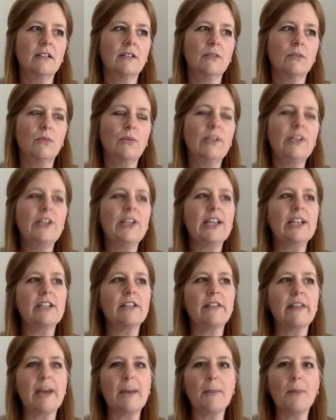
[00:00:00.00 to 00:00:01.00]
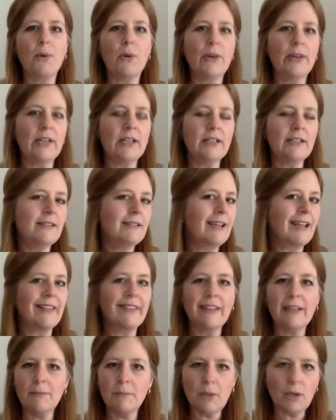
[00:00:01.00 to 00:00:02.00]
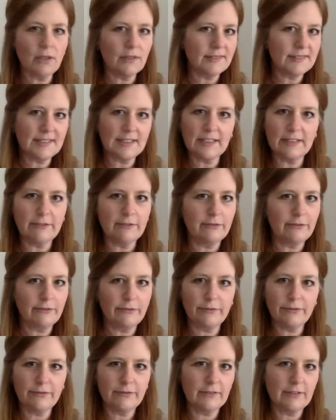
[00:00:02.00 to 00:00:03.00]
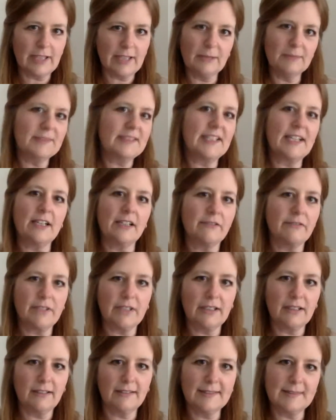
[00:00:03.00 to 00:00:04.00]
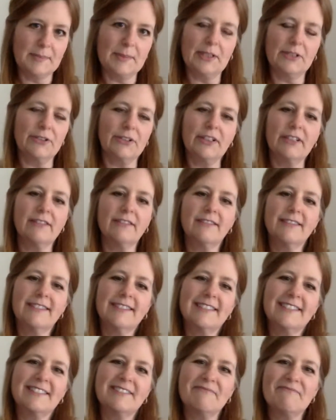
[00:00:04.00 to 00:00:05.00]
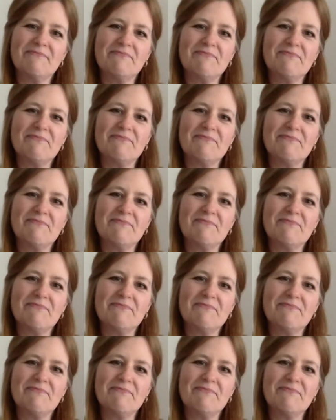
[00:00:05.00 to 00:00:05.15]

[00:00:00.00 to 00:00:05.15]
when you get to that point, nothing positive comes out of the experience.